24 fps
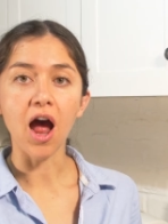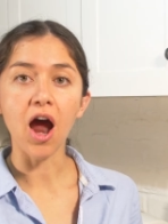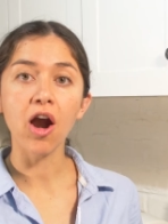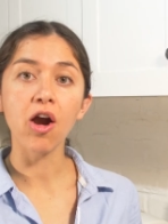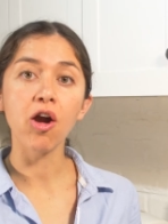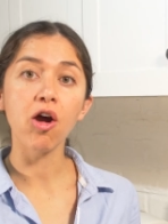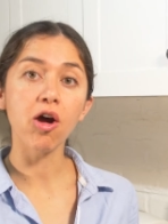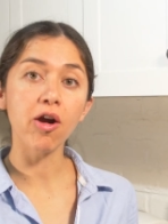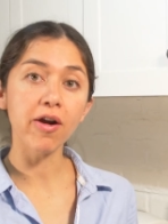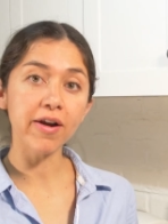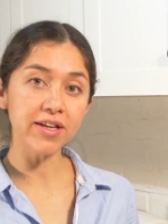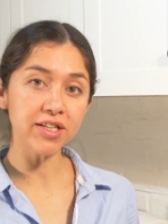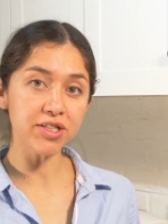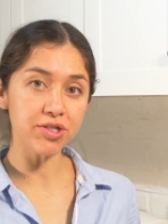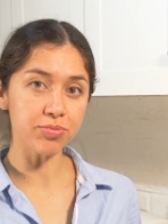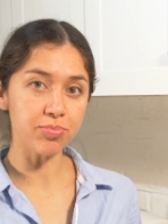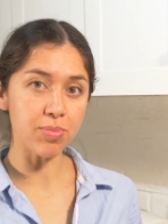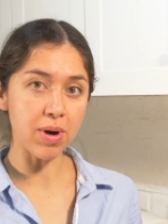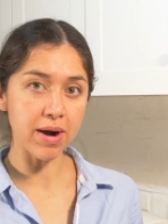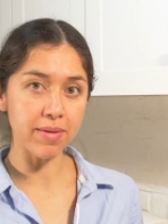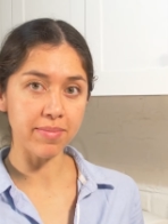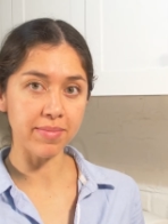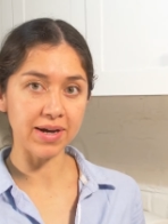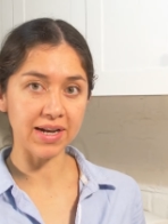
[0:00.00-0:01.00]
Our orange
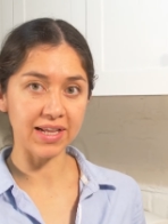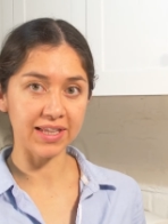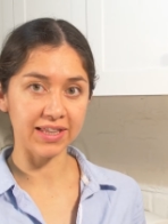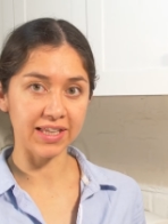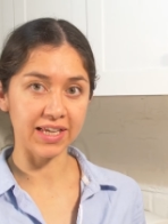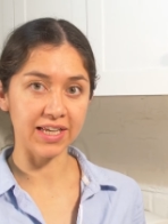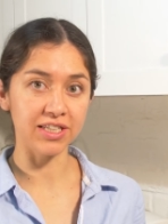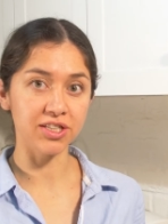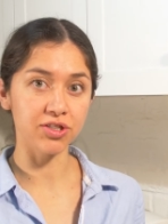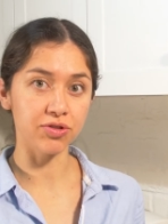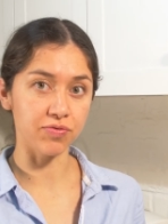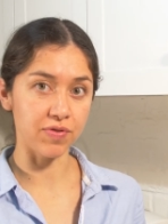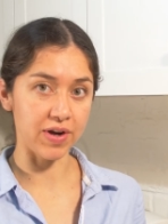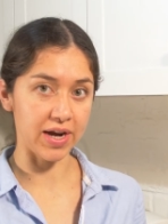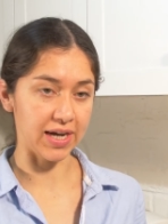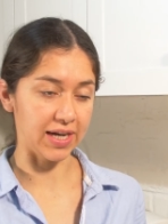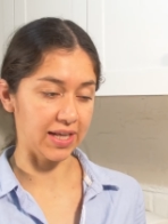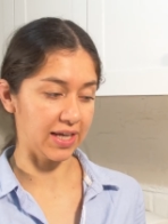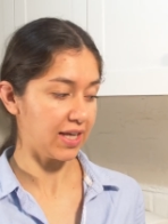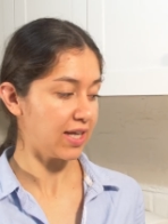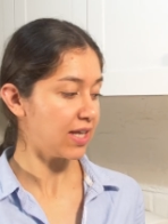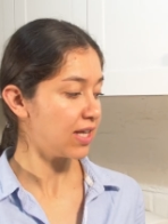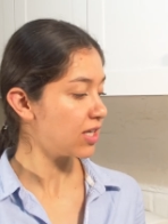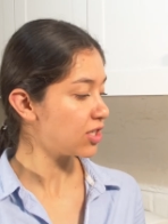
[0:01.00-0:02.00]
marmalade is
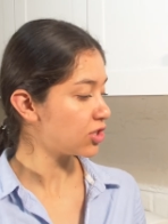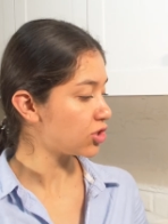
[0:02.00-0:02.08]
ready,